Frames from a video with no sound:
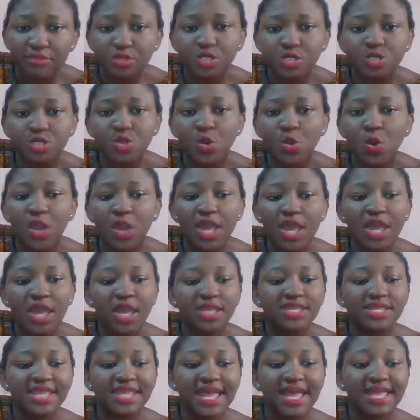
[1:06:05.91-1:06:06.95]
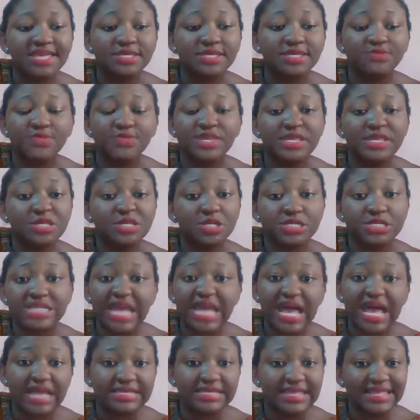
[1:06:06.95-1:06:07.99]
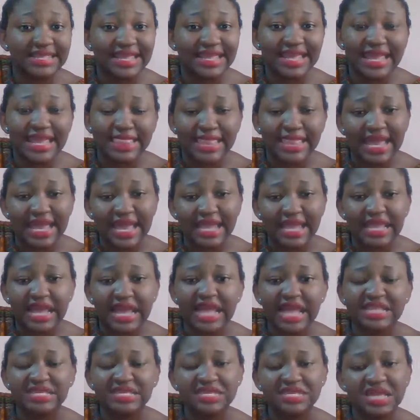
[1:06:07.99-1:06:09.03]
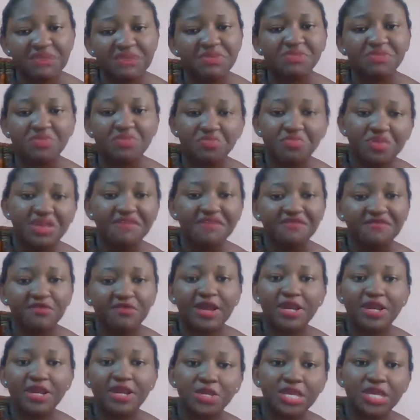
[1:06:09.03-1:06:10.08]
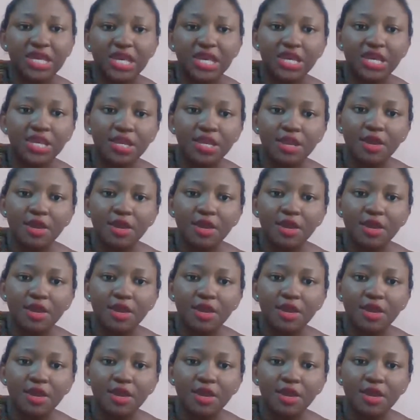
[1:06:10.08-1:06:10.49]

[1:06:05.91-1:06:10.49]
So that is mainly just their accent that I like, and their people behave quite okay.